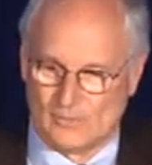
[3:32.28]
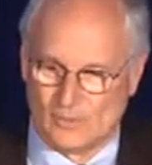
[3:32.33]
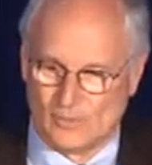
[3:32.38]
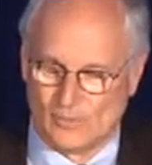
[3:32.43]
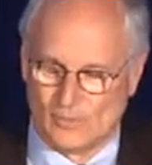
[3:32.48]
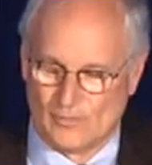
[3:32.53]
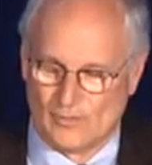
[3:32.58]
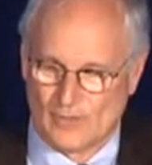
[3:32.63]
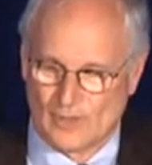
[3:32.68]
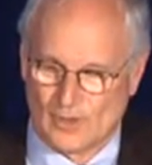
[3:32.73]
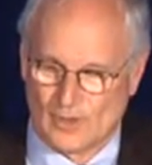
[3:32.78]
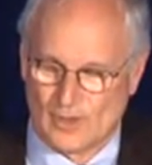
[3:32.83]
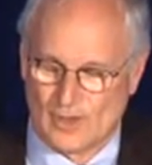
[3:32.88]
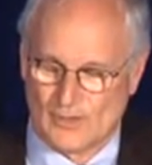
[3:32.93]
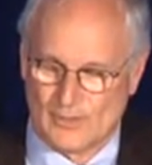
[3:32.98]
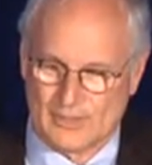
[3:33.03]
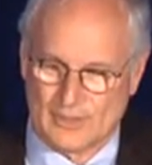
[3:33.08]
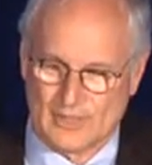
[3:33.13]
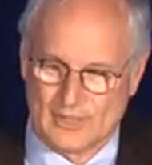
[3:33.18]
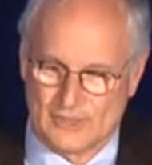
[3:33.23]
overall
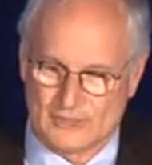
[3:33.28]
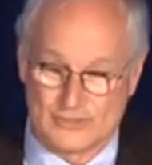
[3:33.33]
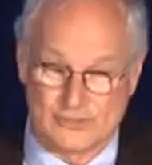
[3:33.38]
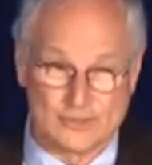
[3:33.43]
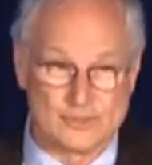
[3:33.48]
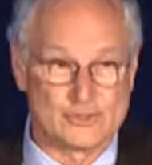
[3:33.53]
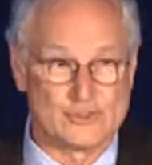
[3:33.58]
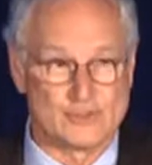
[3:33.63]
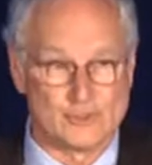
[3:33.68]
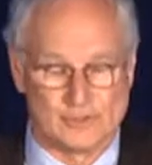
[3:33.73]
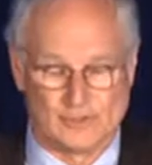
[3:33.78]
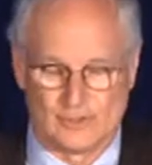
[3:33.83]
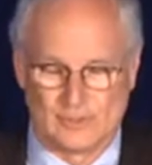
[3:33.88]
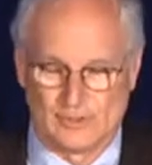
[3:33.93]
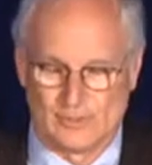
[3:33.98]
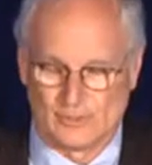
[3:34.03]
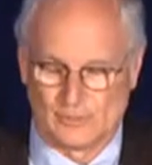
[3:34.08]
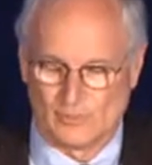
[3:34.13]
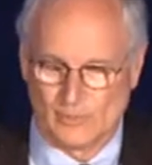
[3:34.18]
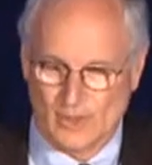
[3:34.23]
complications? There's
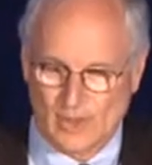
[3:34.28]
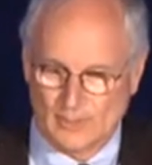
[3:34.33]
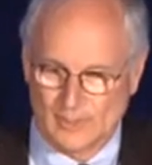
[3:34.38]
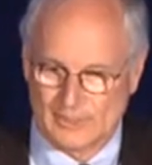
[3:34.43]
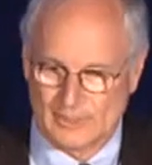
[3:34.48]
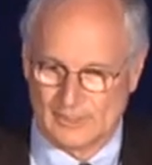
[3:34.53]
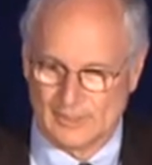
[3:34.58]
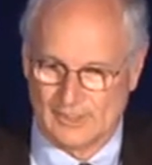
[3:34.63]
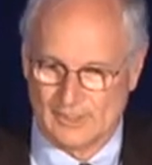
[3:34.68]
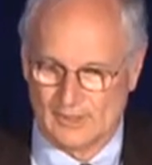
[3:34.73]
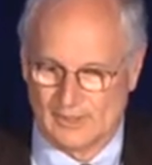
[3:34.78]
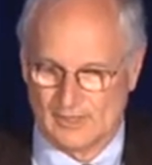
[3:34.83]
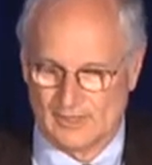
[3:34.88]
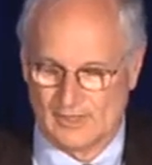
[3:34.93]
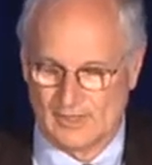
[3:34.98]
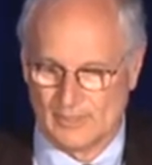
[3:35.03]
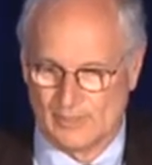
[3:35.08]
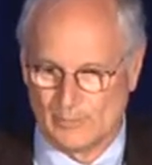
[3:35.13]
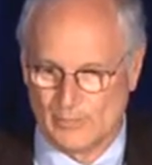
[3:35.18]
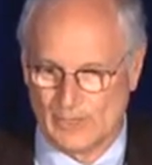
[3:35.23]
probably
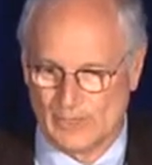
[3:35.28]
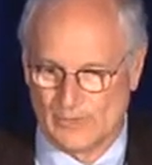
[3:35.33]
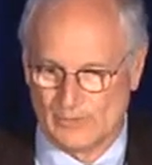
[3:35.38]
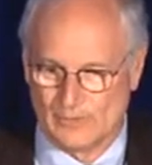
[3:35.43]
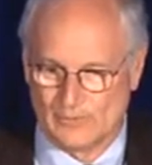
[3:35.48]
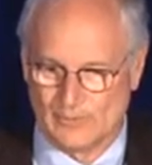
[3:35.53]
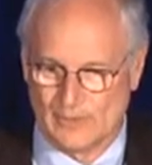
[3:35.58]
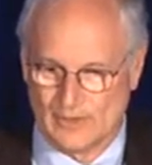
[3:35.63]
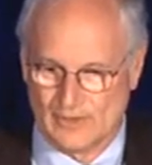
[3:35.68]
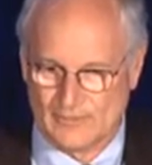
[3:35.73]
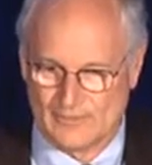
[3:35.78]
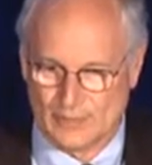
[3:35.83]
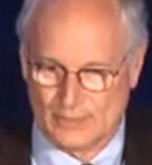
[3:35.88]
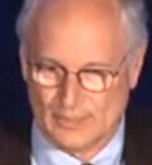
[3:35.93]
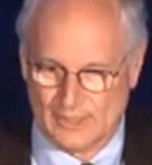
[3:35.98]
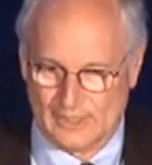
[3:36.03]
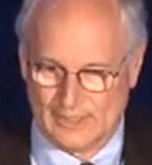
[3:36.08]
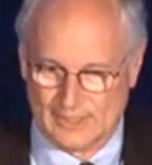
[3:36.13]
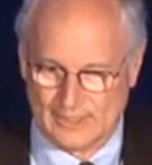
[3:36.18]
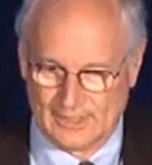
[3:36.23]
a better evolving
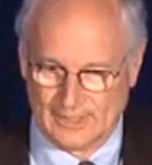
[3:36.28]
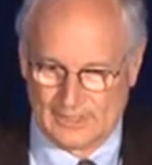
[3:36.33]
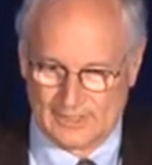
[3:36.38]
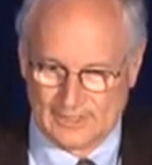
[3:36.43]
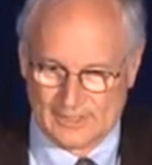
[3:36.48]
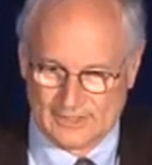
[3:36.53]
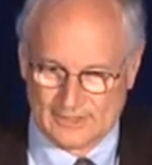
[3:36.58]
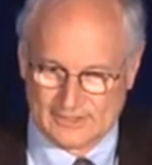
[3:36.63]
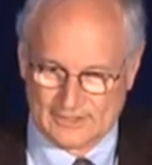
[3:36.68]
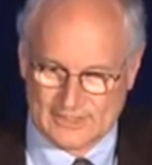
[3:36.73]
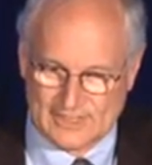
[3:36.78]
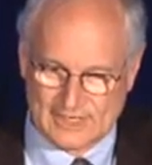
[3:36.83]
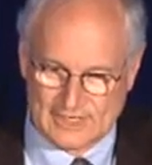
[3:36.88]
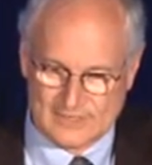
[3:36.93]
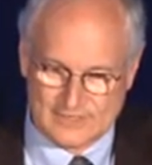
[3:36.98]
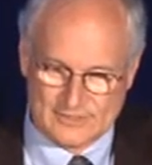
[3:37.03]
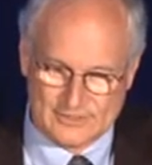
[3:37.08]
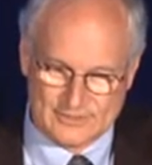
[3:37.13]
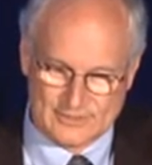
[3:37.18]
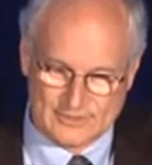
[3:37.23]
way.
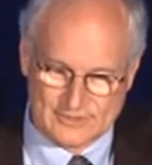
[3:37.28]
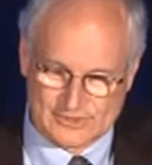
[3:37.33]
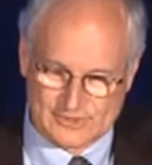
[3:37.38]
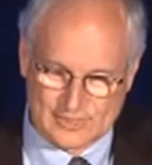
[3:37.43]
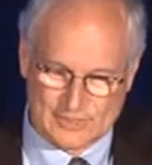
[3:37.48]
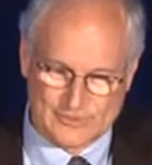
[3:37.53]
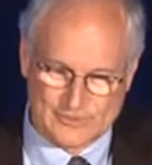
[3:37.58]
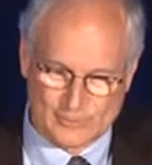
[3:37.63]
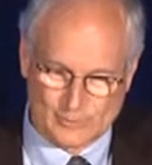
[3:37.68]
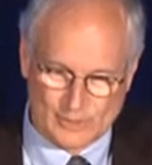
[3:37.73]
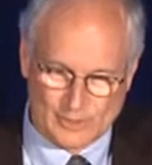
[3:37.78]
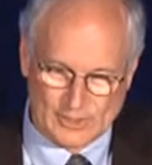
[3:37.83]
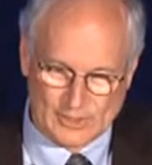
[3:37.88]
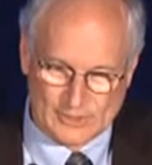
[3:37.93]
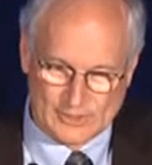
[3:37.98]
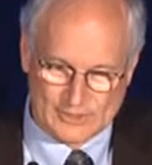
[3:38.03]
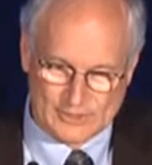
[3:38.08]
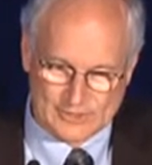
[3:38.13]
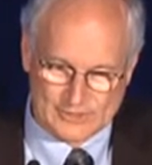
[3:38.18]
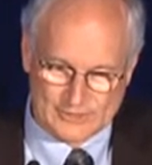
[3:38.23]
Second is excessive
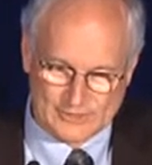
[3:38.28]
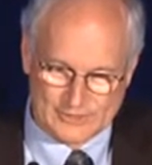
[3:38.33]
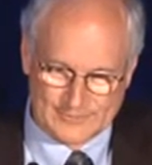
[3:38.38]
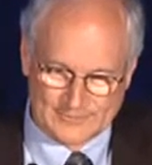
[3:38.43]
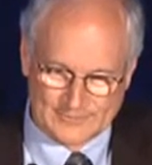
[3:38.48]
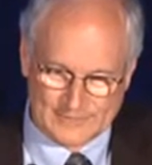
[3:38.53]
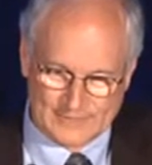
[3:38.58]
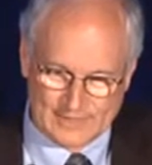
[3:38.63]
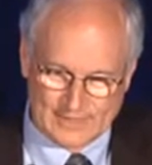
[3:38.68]
blood loss.